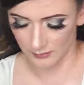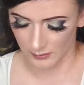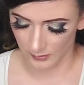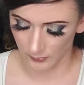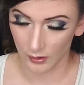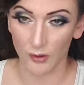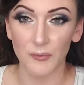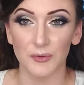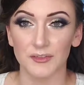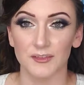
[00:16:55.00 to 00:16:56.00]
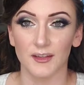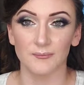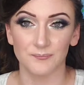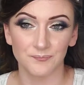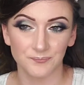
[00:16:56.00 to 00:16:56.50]
And we're almost done.
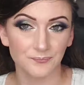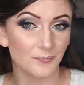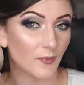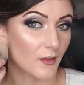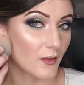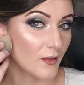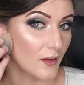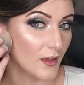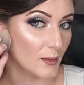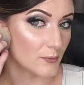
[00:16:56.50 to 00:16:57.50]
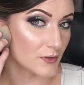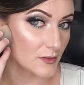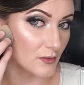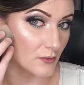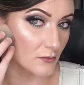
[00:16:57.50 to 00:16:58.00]
And I'm just
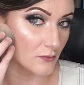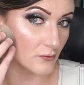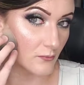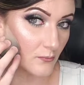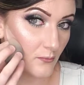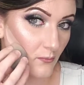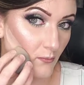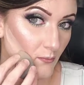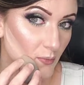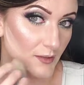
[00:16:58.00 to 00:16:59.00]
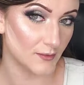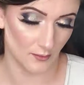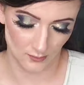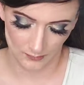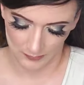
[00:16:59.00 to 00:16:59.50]
going to
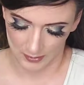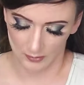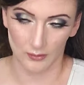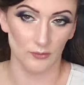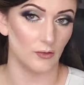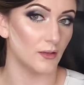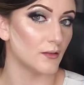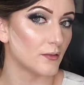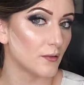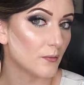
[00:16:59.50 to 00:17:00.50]
basically bake underneath.